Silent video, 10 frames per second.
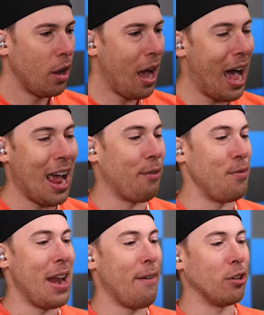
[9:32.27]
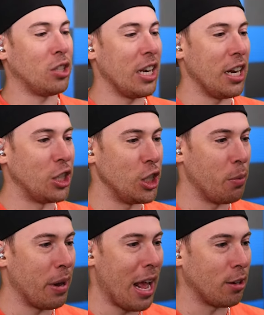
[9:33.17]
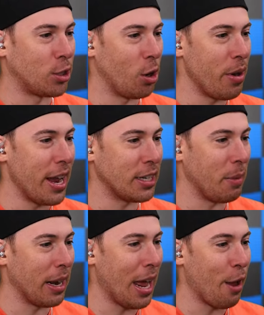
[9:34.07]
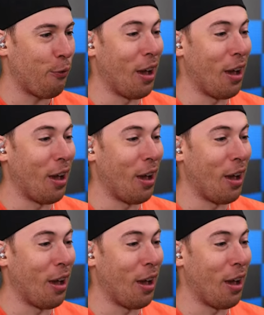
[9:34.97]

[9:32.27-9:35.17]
I have never seen a gingerbread house so nice in my life.